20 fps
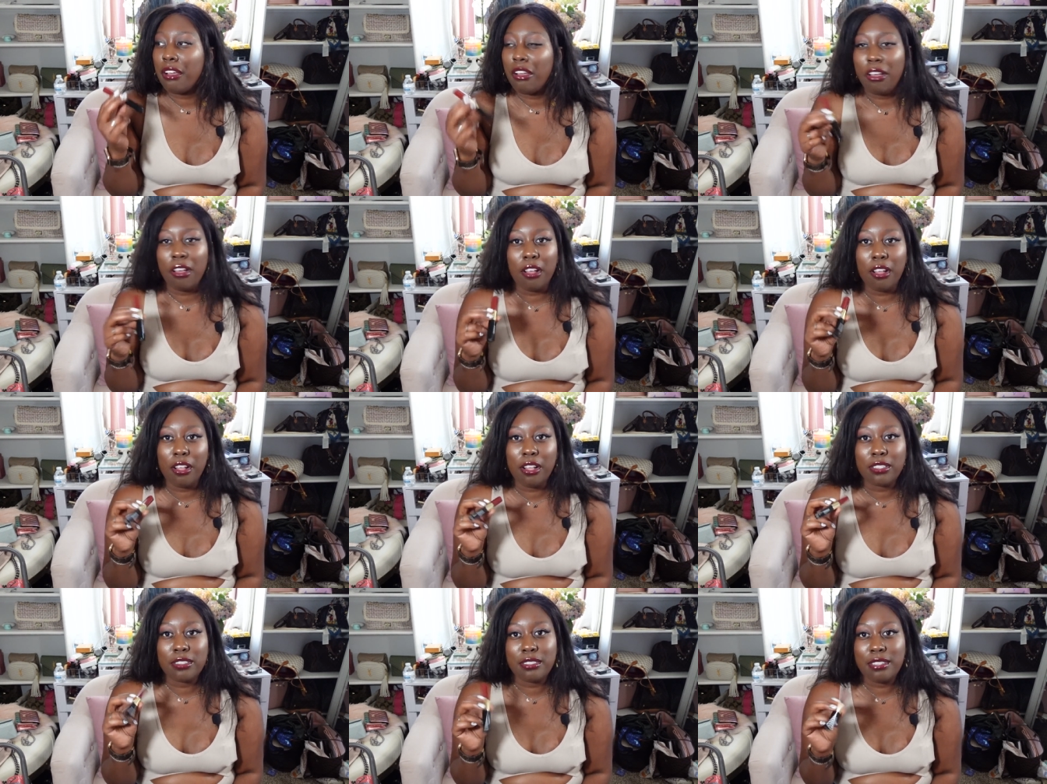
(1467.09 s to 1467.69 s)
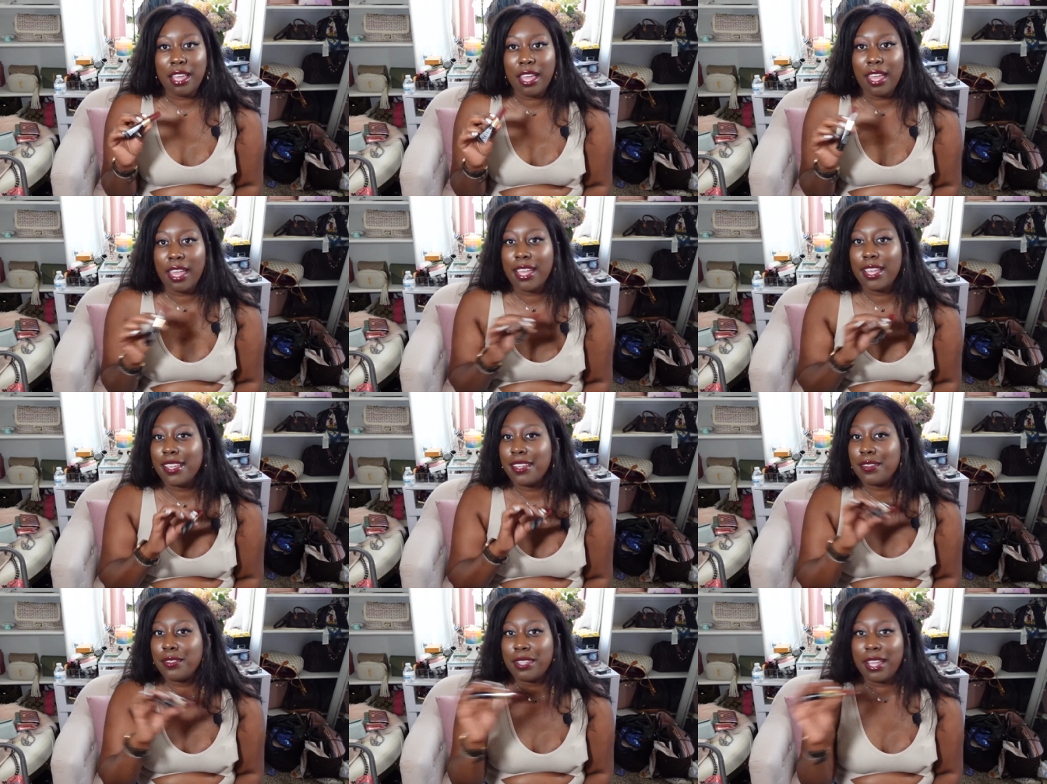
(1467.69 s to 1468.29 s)
all
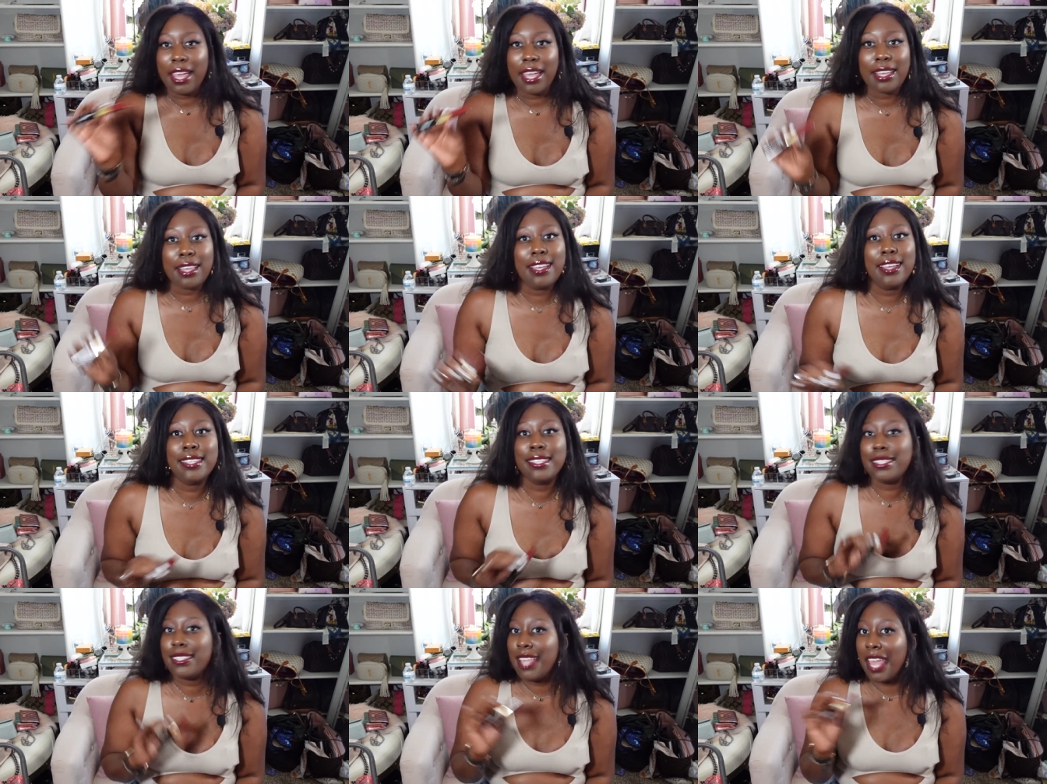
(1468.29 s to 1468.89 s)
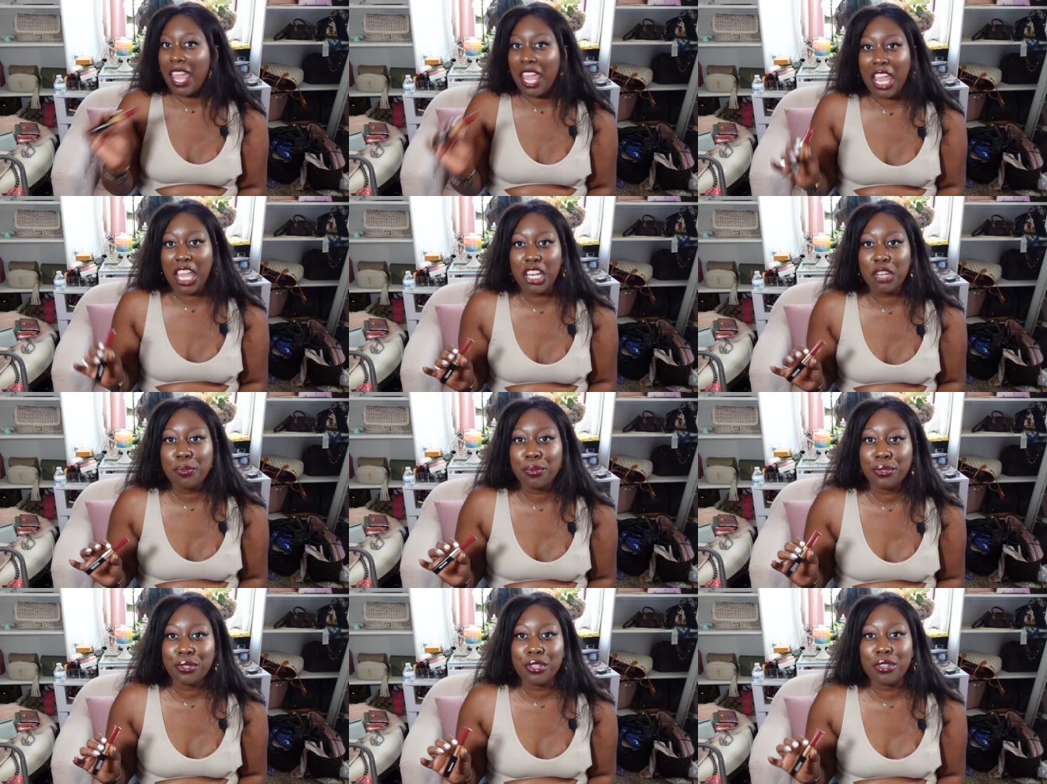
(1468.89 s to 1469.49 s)
day
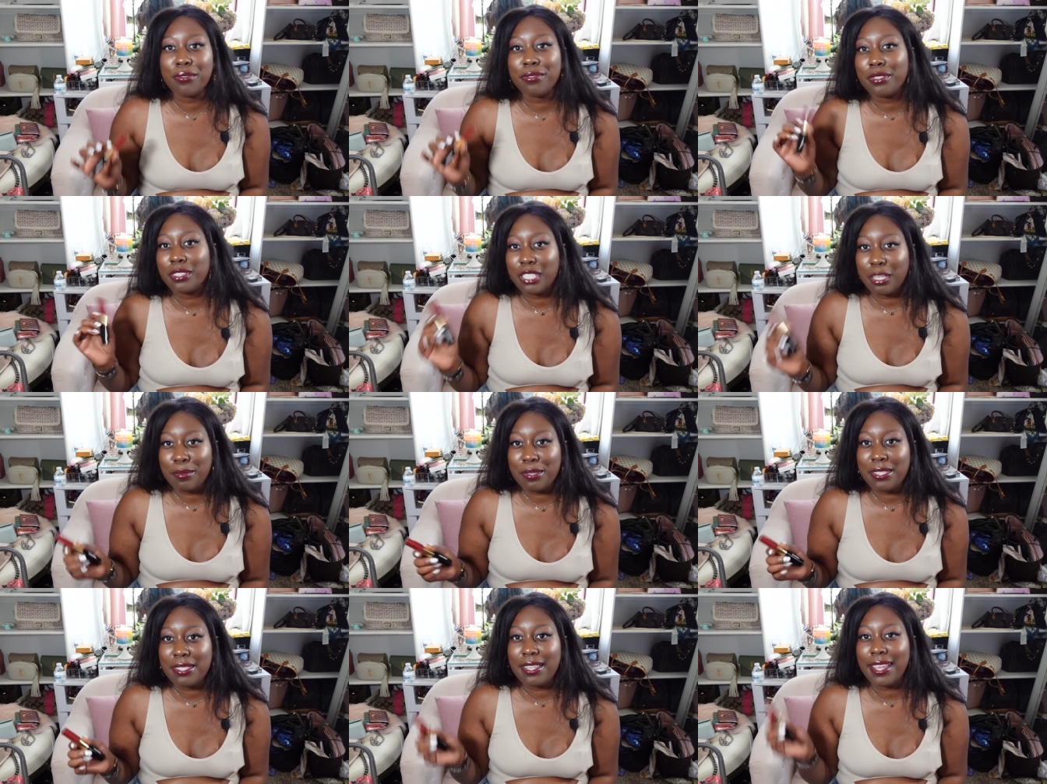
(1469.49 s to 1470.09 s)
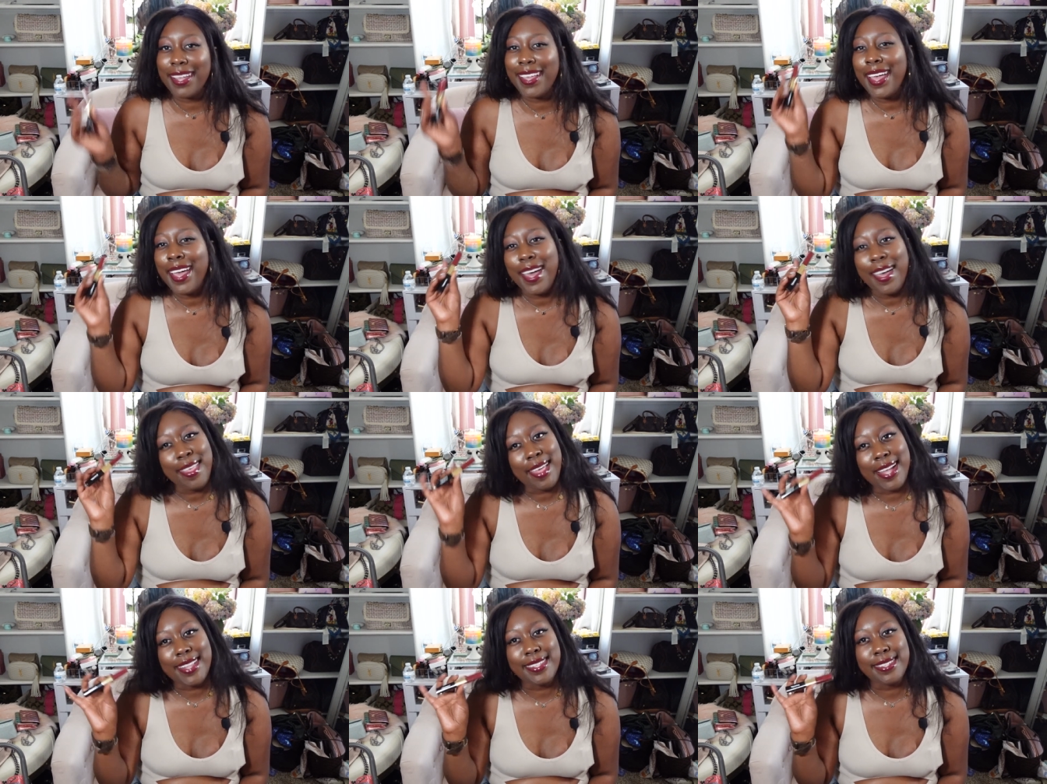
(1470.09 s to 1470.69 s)
stain proof lipstick
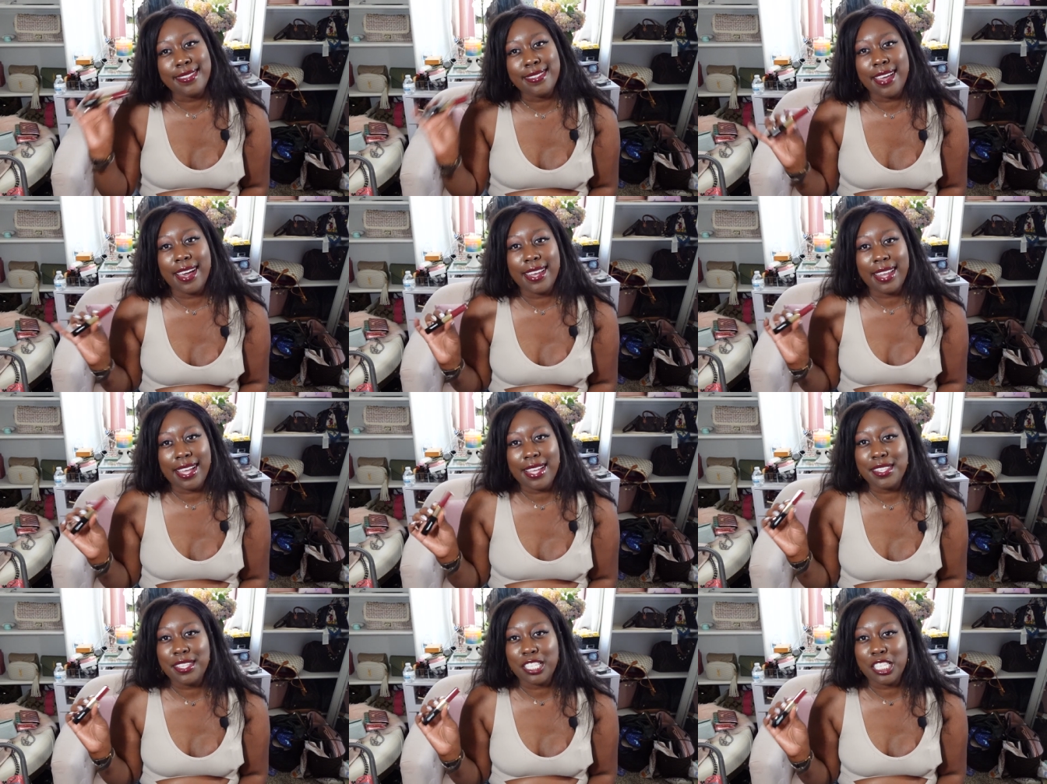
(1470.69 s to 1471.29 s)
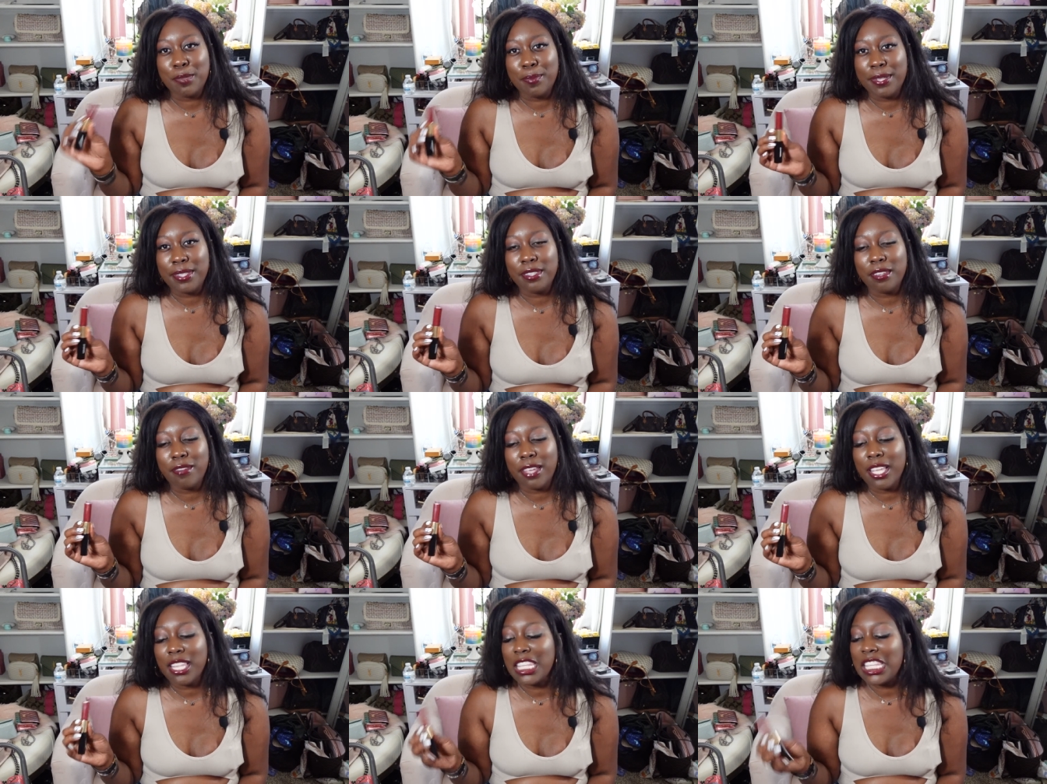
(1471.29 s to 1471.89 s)
that's not as
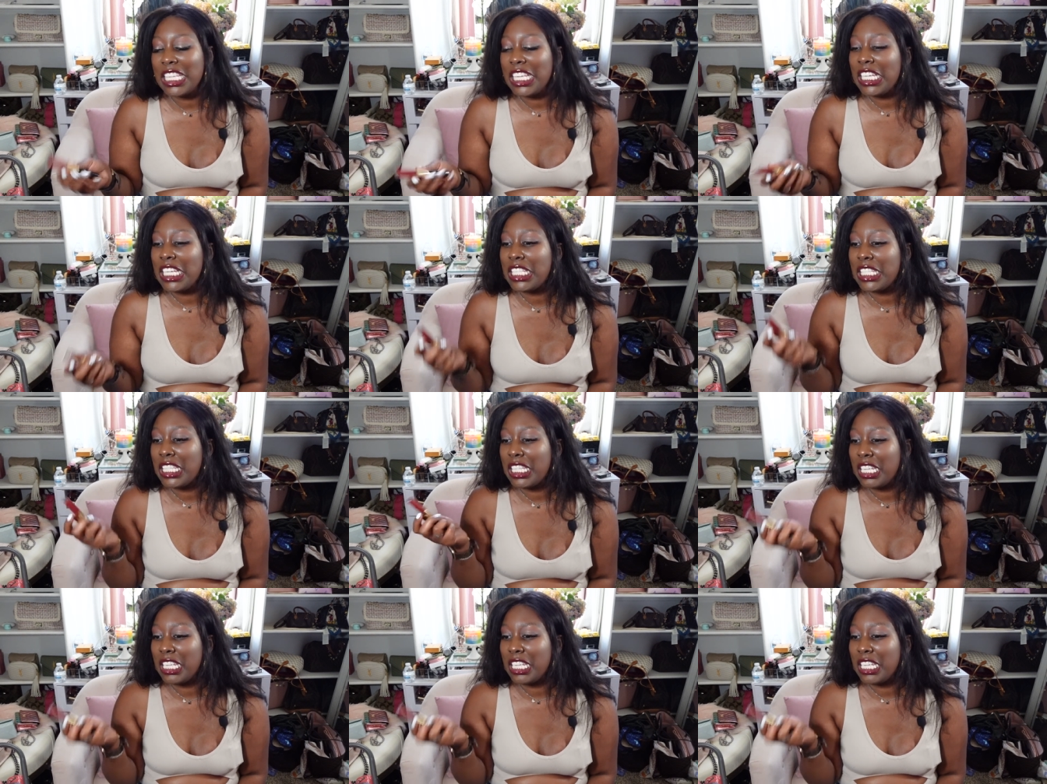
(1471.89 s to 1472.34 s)
expensive as these.